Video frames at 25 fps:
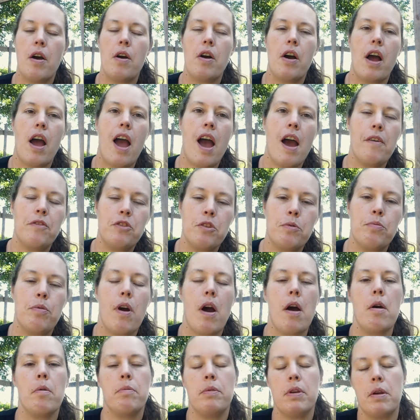After
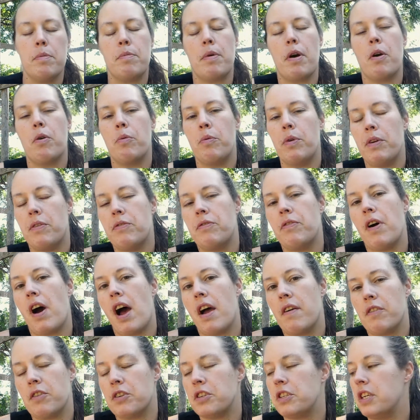probably about week
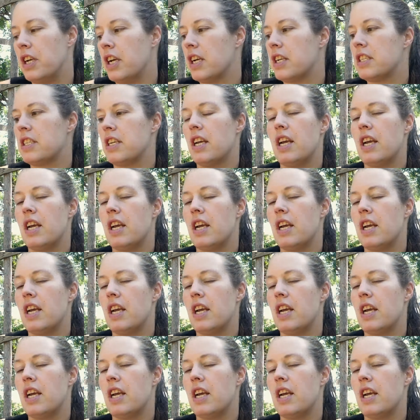5 or 6,